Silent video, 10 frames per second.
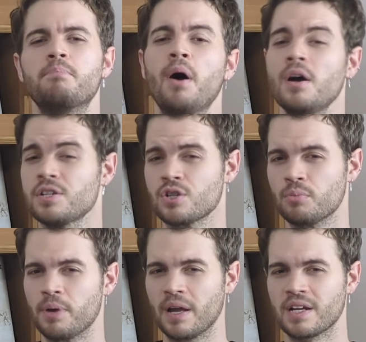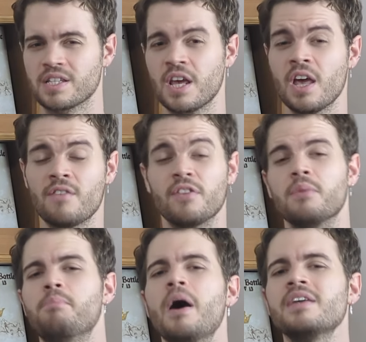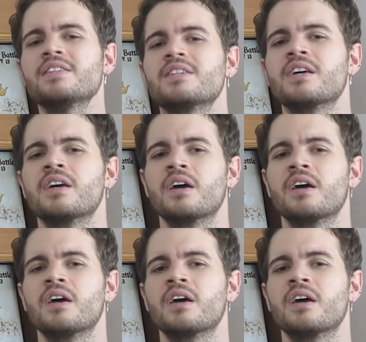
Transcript: personal picks for the best